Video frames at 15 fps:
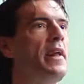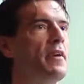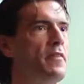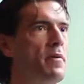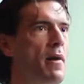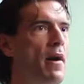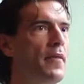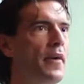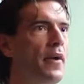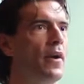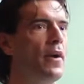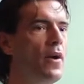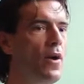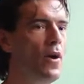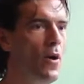of them out
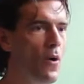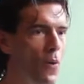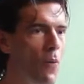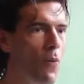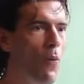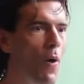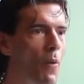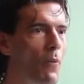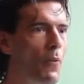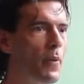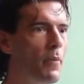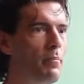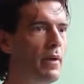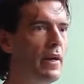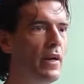there, what
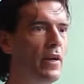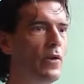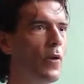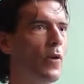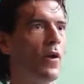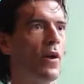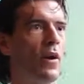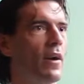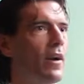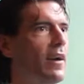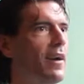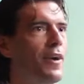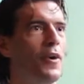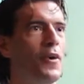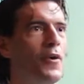would be your
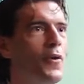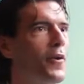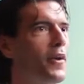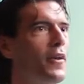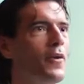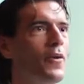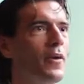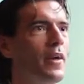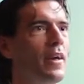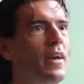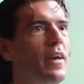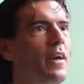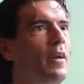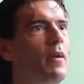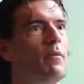
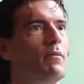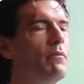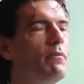key,